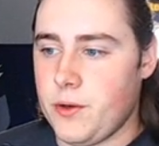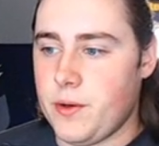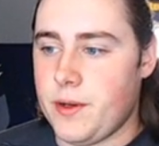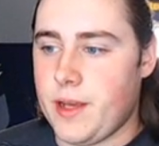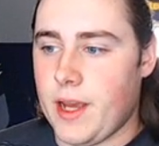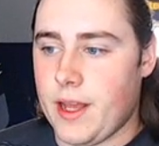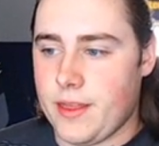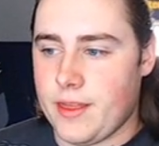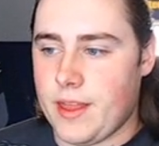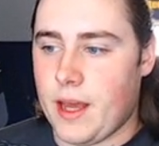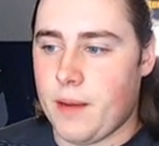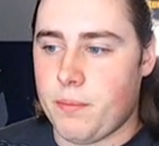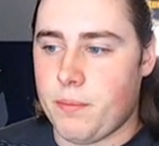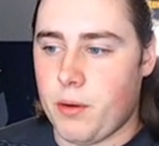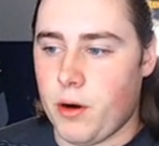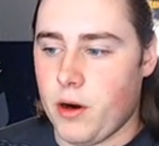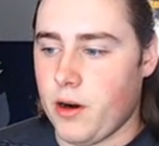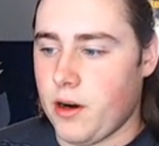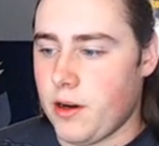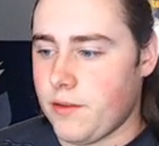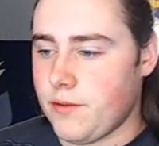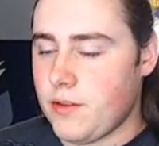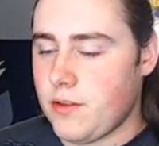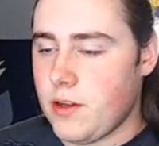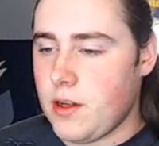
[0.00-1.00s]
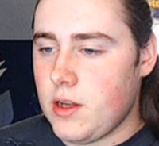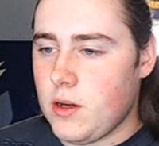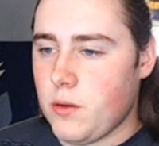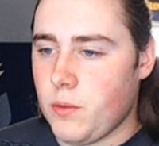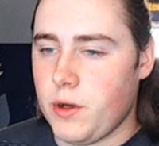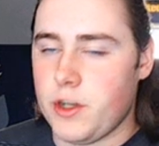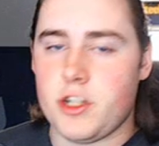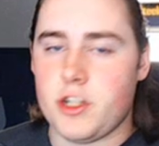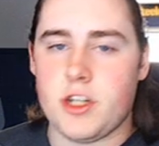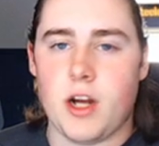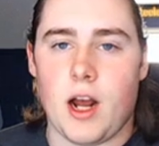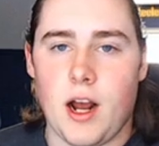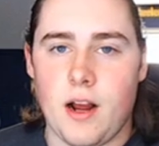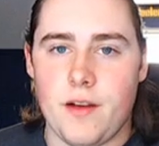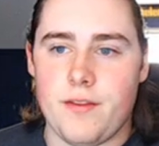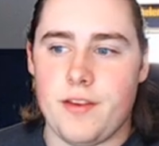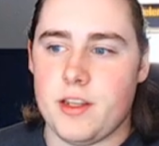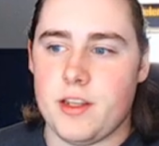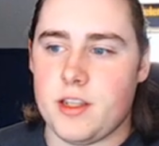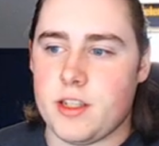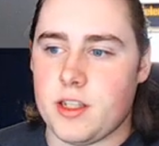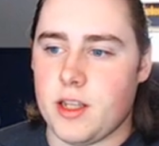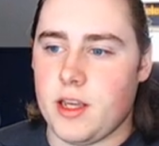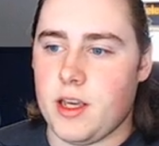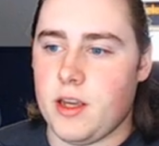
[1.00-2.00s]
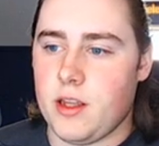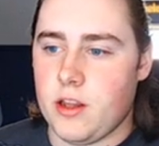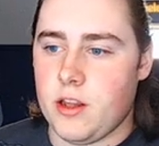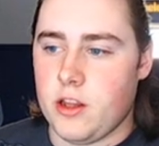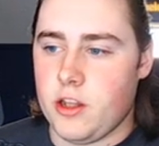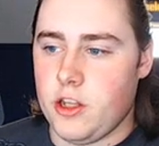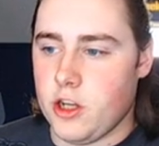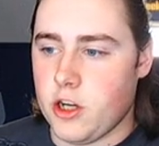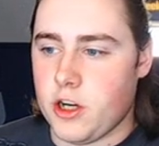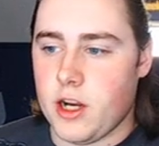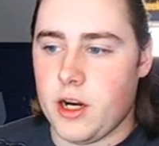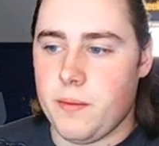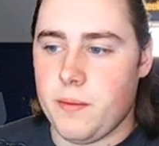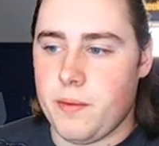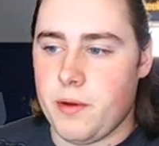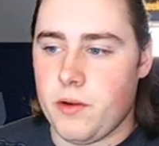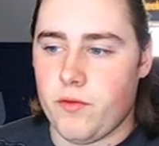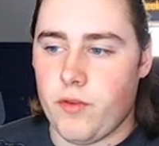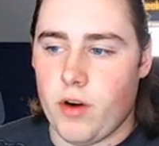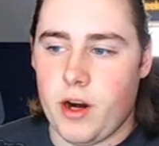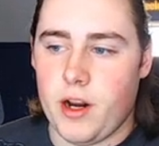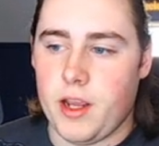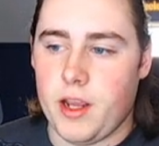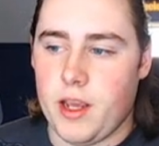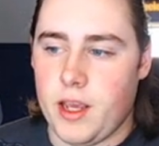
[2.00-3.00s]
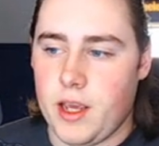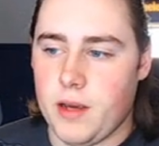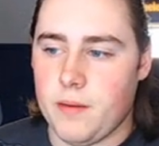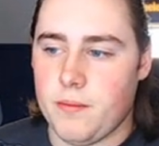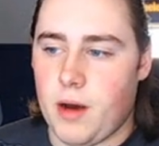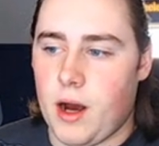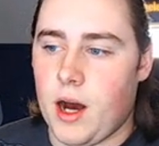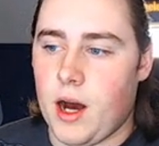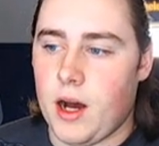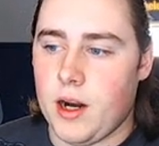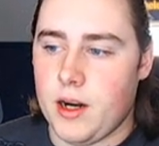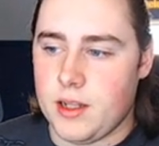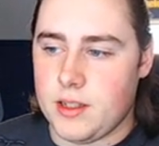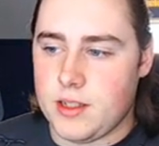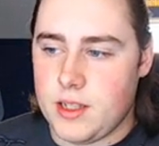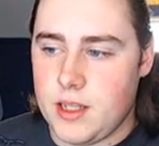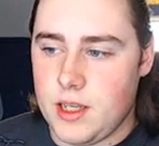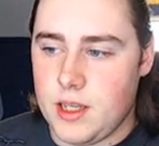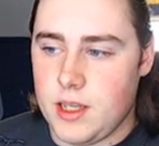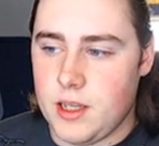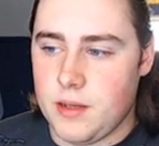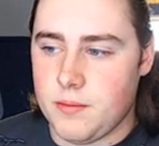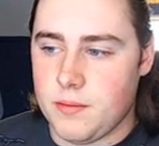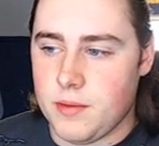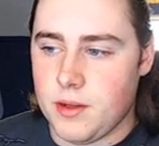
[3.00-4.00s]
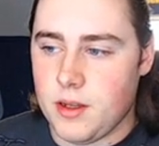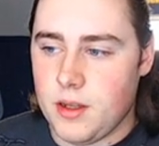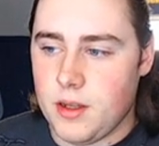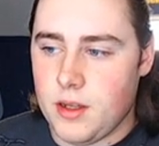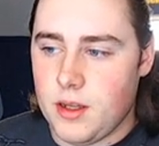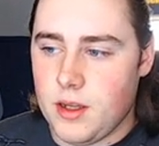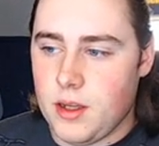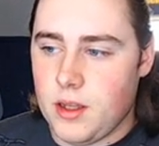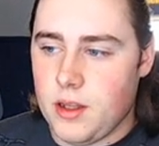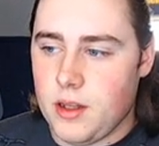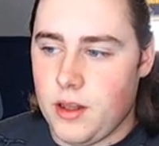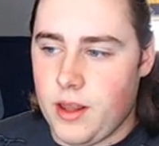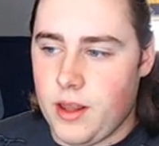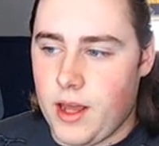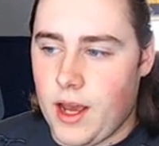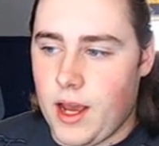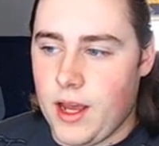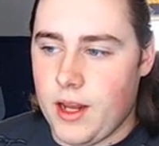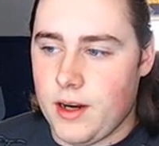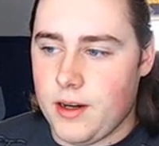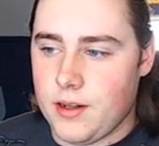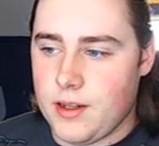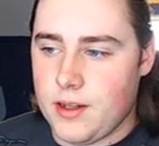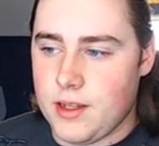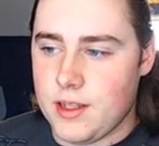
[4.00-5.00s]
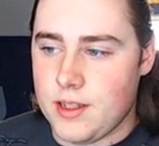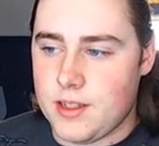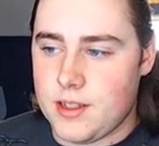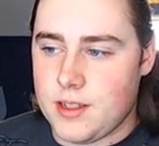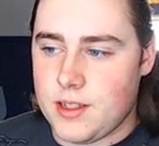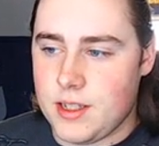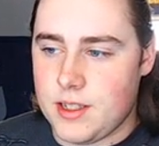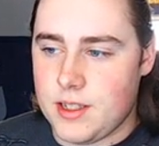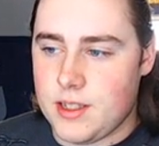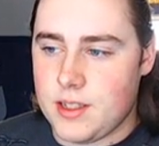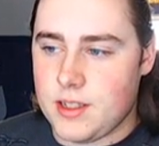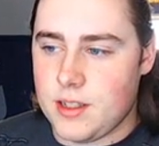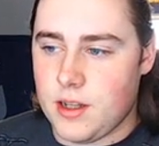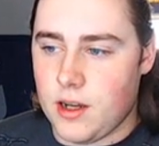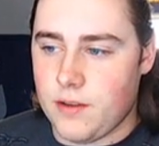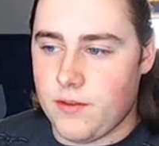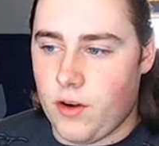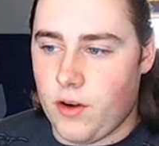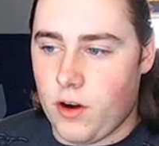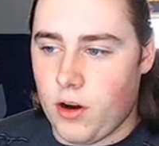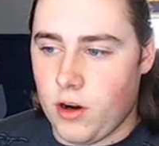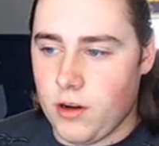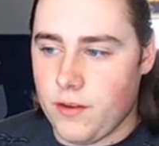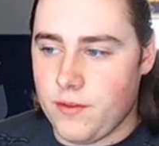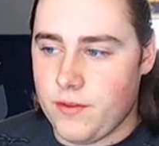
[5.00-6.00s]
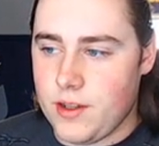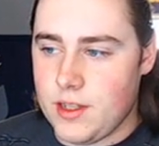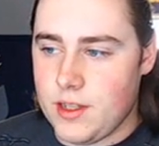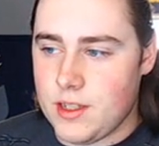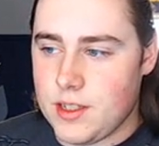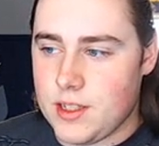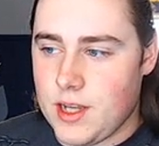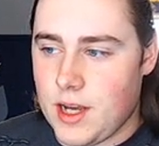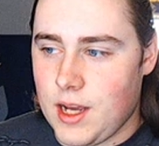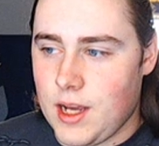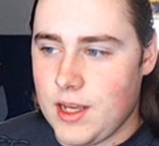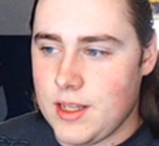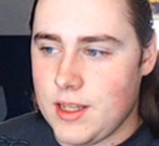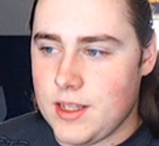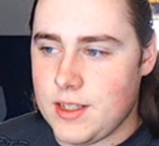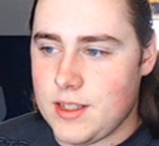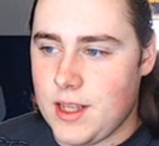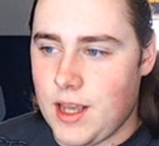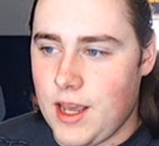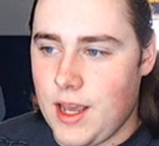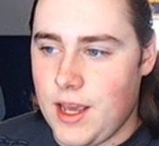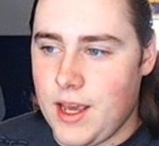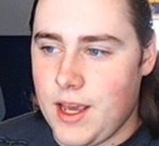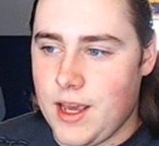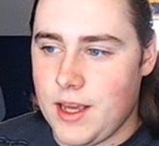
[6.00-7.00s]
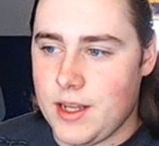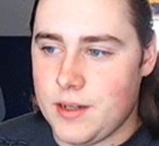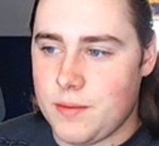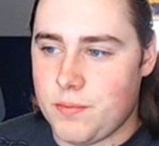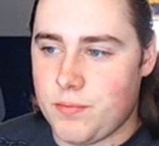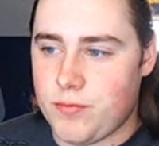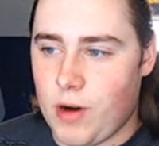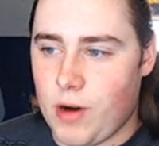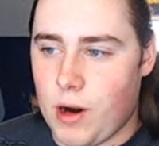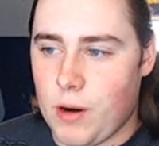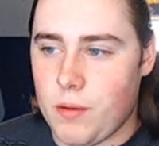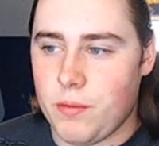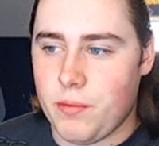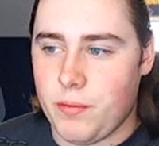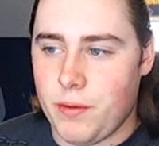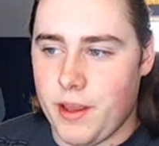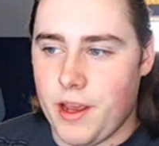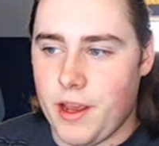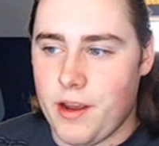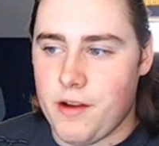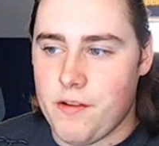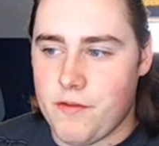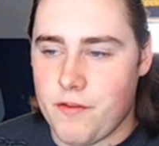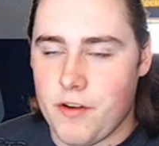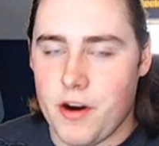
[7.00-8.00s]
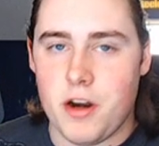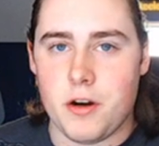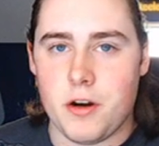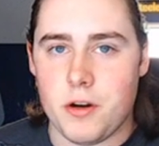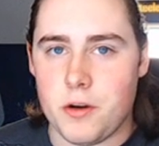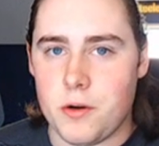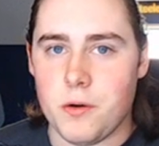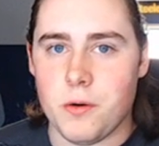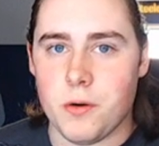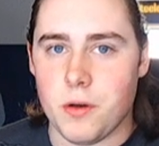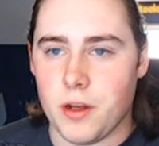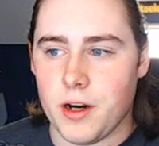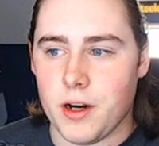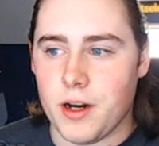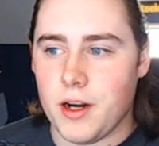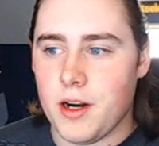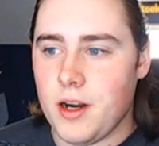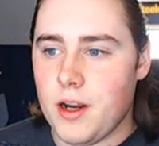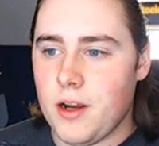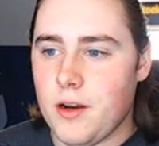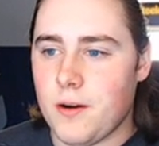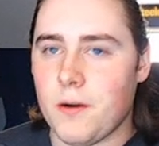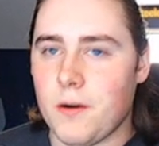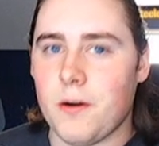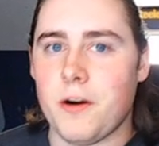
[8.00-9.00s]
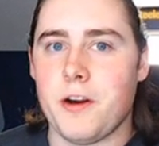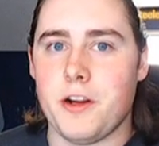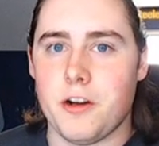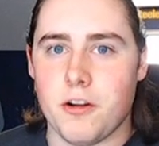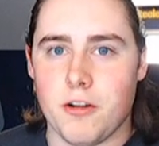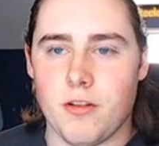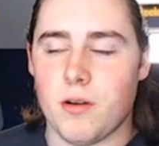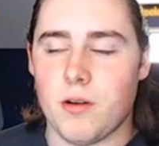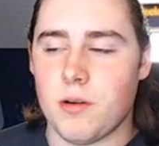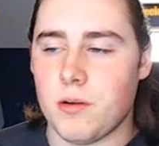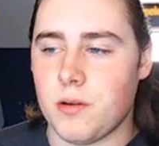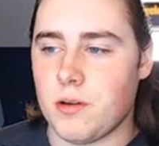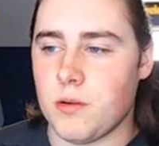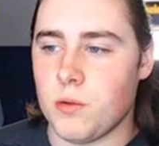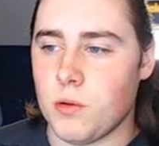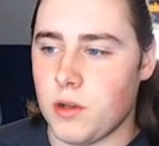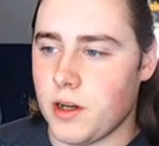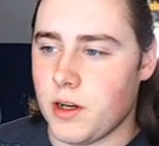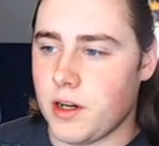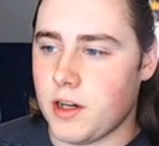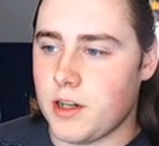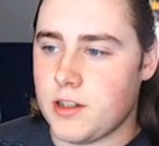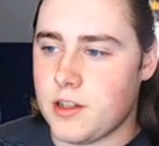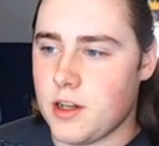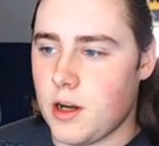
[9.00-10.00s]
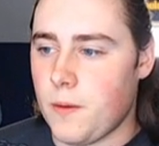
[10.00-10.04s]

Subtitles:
you get that part of, which obviously you're going to be running him on a team that consists of all of these guys and probably a friend cooler or your own cooler.